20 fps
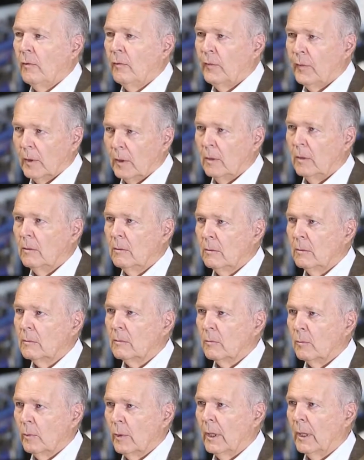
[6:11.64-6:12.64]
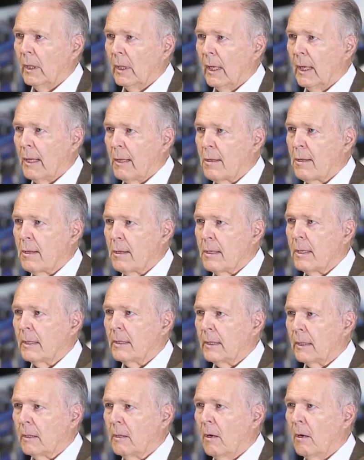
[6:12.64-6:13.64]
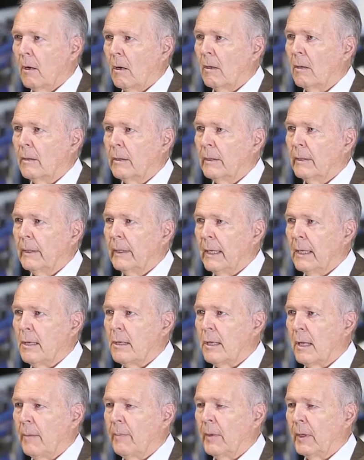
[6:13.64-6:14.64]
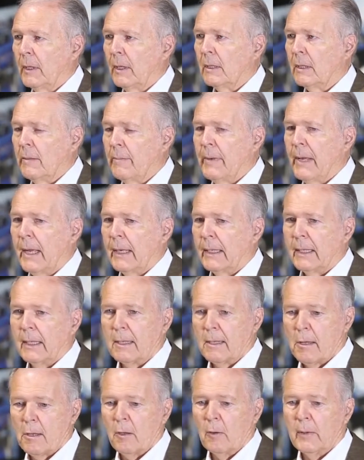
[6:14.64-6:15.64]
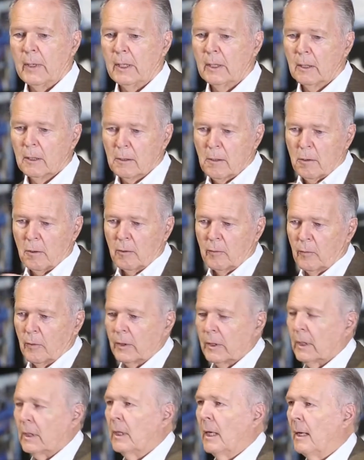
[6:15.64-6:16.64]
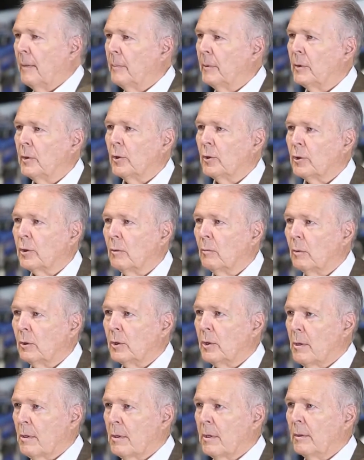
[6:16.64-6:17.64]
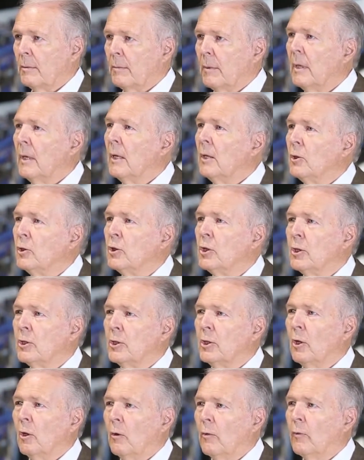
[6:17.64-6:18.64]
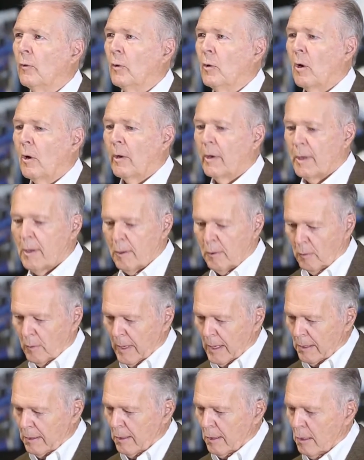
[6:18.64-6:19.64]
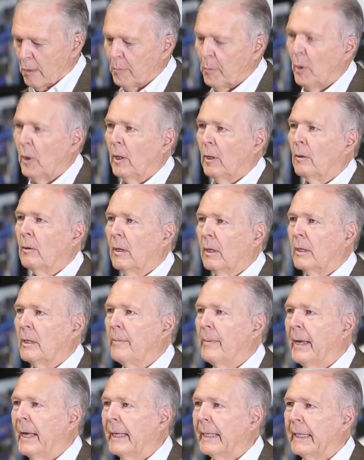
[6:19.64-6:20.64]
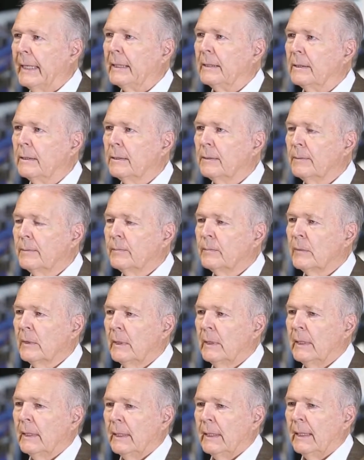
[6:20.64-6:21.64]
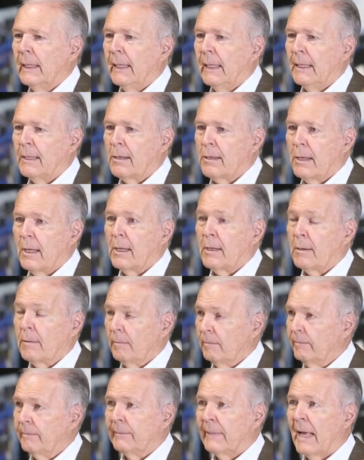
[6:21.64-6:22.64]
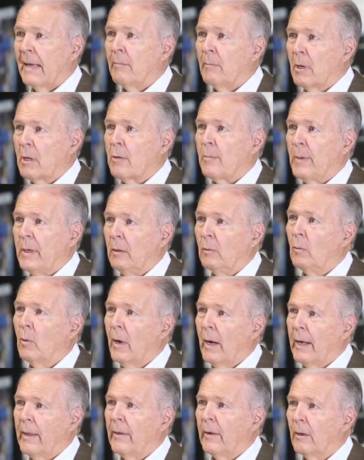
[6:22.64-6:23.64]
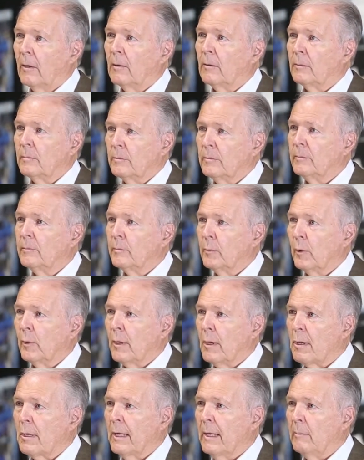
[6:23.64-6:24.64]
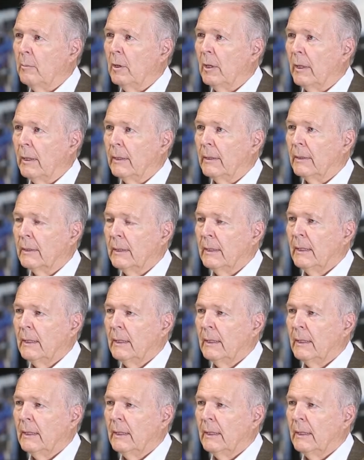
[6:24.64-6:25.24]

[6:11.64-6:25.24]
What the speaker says: Phil realizes that the car needs something on the back end. So he looks over at the competition, which is the GTO Ferraris, who has a spoiler on the back end, and says that must be why they're pretty stable on.